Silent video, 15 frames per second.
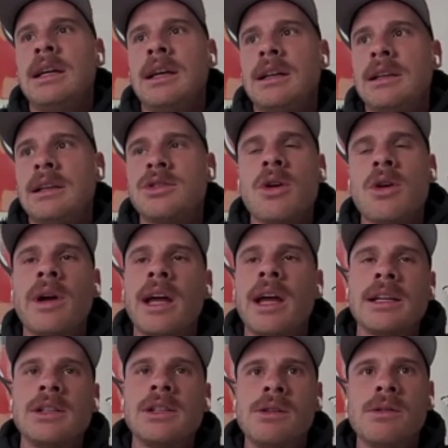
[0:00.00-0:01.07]
there's no way I
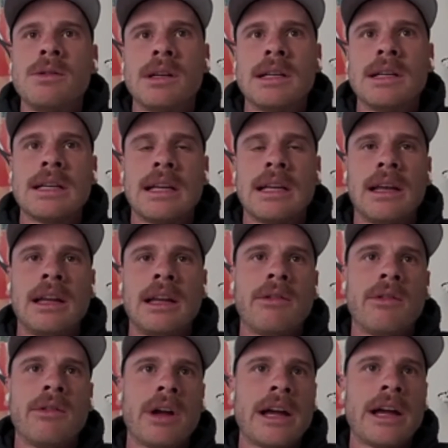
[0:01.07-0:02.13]
can do this. And
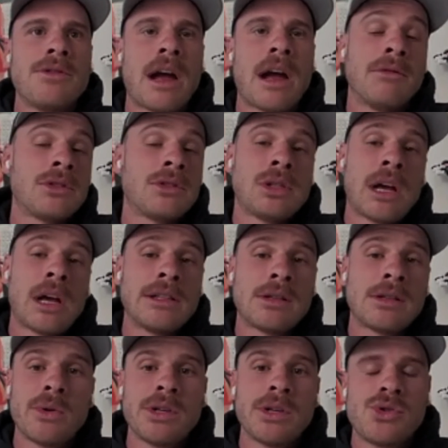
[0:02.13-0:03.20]
I
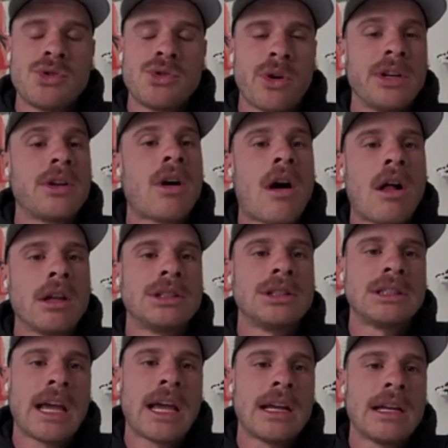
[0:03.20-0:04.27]
so enjoyed college
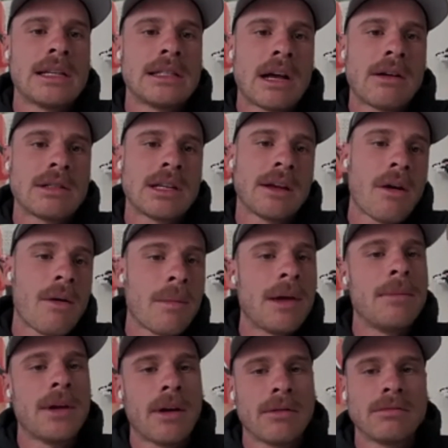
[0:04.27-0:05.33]
tennis. I was like, oh,
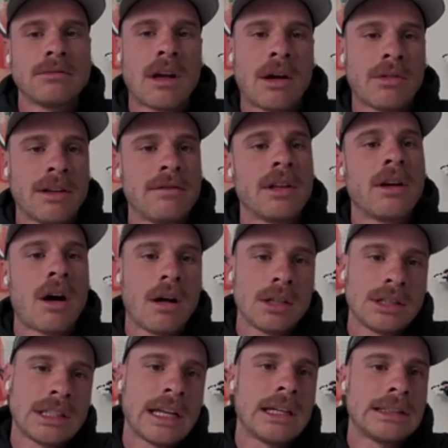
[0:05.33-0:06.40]
maybe I'll give the
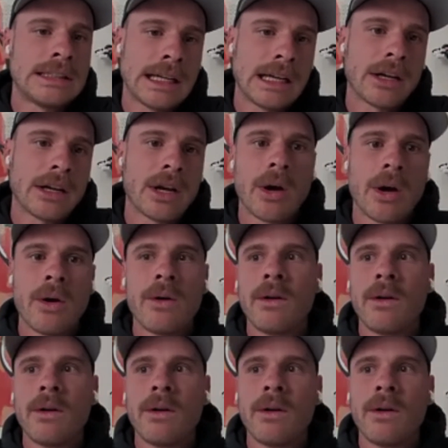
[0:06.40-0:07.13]
college tennis thing a go.